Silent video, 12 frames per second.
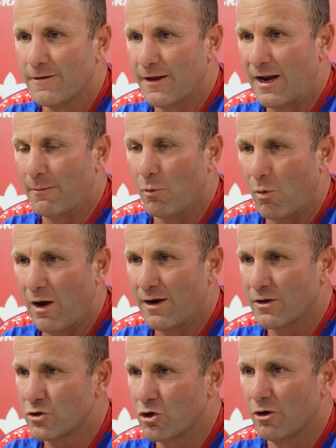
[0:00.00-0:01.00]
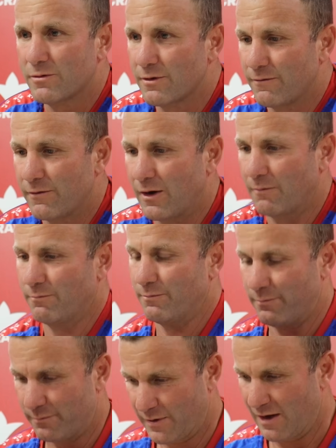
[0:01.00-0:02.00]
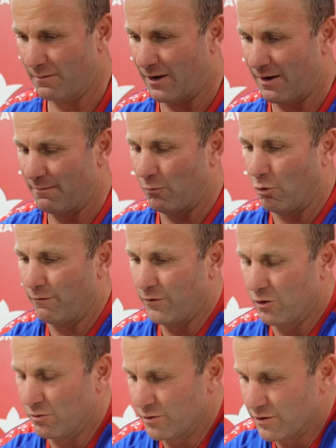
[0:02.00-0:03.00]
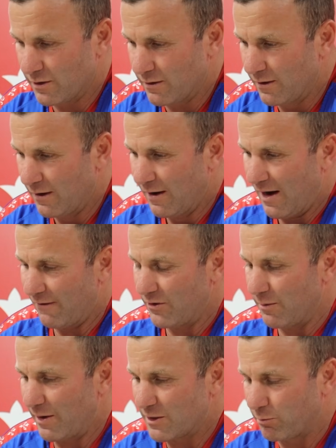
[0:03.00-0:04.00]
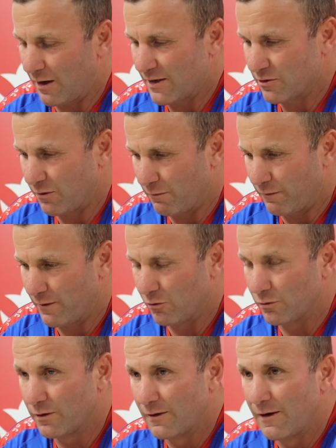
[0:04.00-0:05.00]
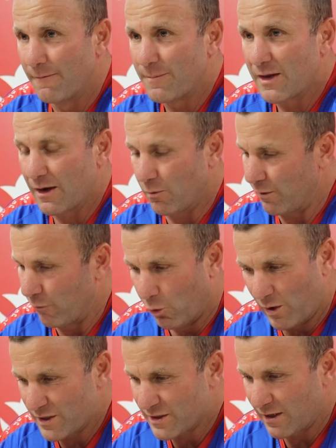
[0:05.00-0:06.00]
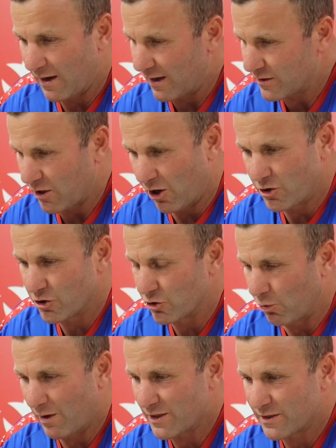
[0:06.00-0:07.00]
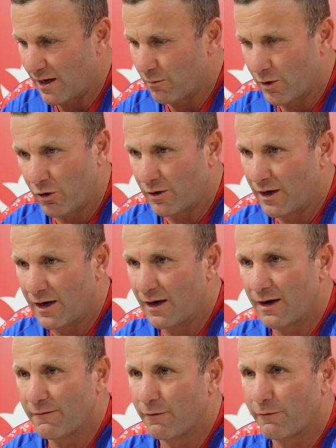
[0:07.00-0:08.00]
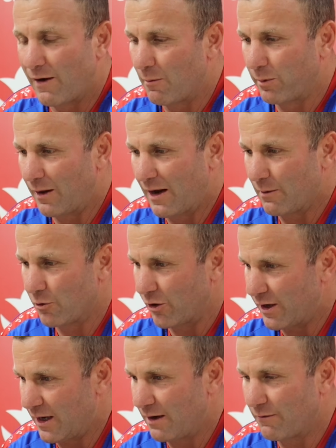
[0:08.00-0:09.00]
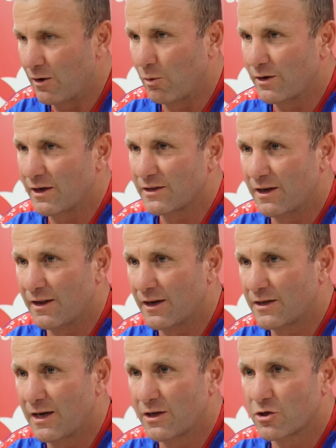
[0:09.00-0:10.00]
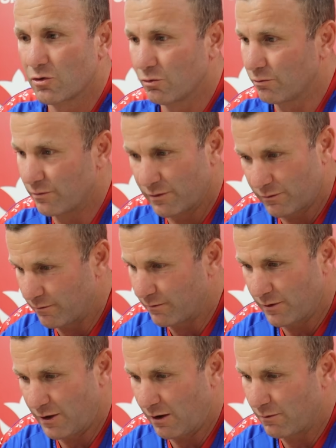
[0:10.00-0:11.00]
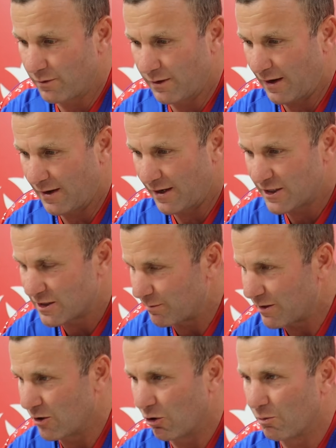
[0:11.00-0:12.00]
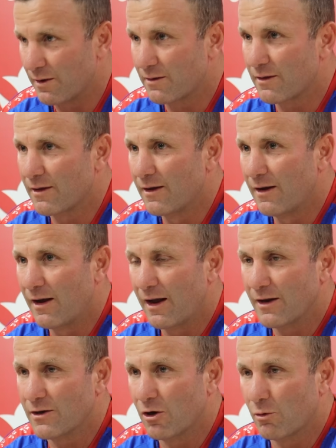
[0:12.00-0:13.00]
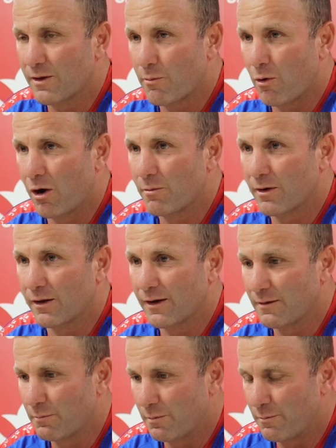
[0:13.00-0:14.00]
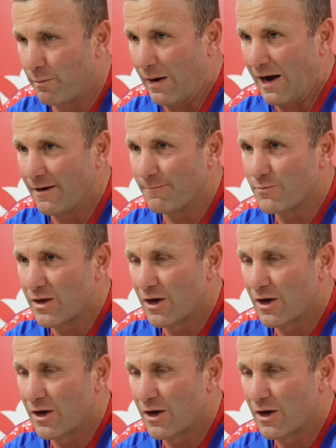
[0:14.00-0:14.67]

the number one in terms of getting more viewers and having the best players on the field. We've always said it. Us coaches always say we're not here for foul play. We're not here if anyone does anything intentional, that needs to be dealt with and dealt with appropriately. But